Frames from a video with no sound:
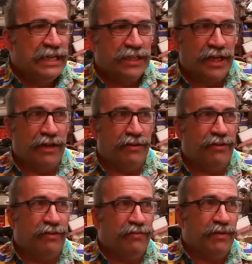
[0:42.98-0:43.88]
So
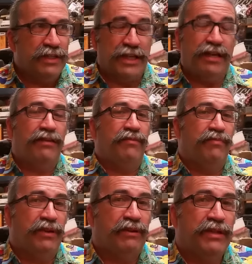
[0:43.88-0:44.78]
once again,
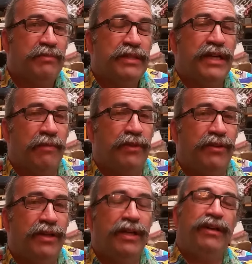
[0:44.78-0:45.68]
Merry Christmas, Happy
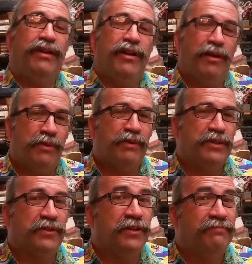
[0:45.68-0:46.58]
New Year. Hope you
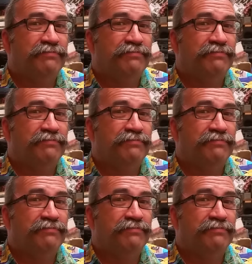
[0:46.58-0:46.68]
enjoy.